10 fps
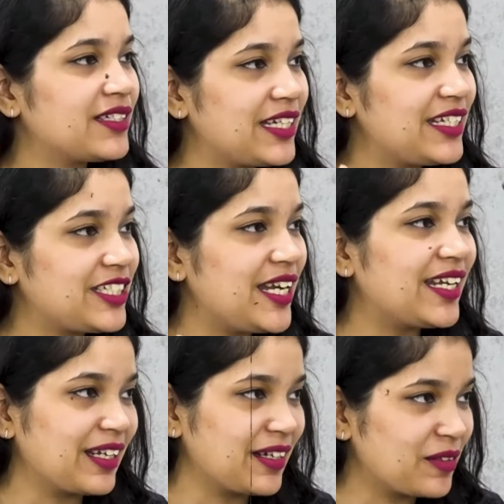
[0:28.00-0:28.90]
literally
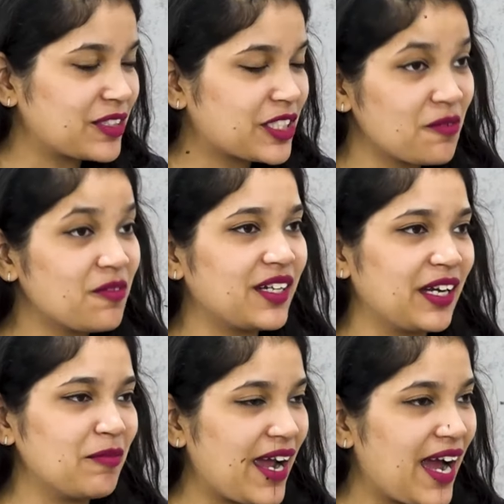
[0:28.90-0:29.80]
shaking,
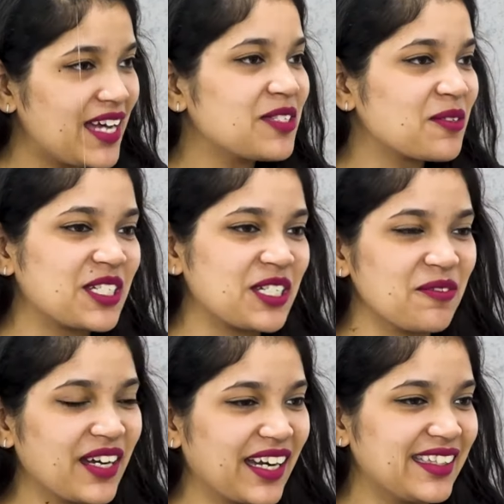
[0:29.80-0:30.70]
shivering. My hands were
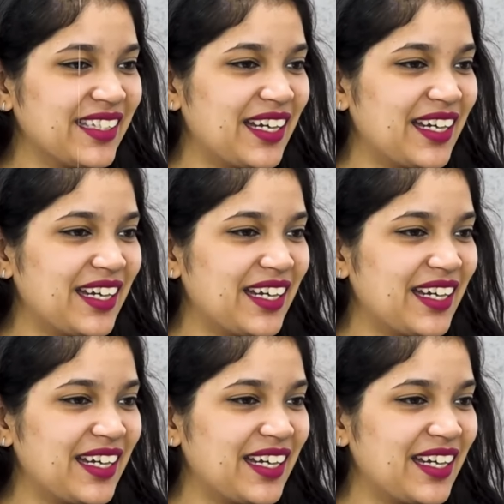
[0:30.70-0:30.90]
shivering at